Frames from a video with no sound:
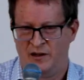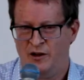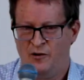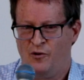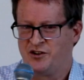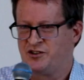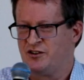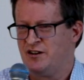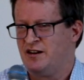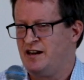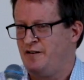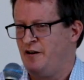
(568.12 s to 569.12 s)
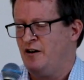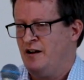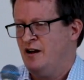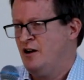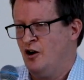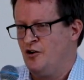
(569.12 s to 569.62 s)
where suddenly
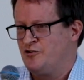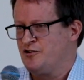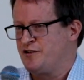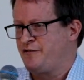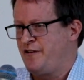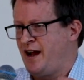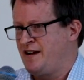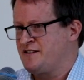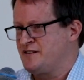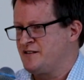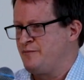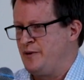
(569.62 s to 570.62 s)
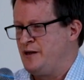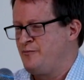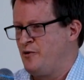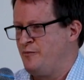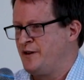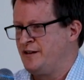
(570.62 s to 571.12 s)
Hundreds, thousands of
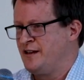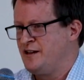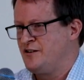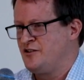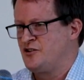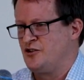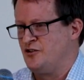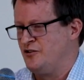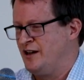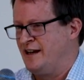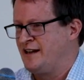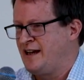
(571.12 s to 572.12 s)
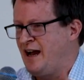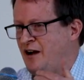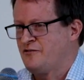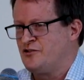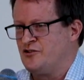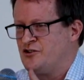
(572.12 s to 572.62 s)
people begin to
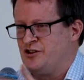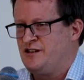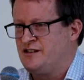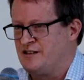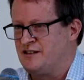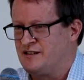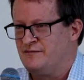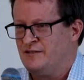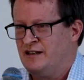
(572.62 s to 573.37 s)
encounter Jesus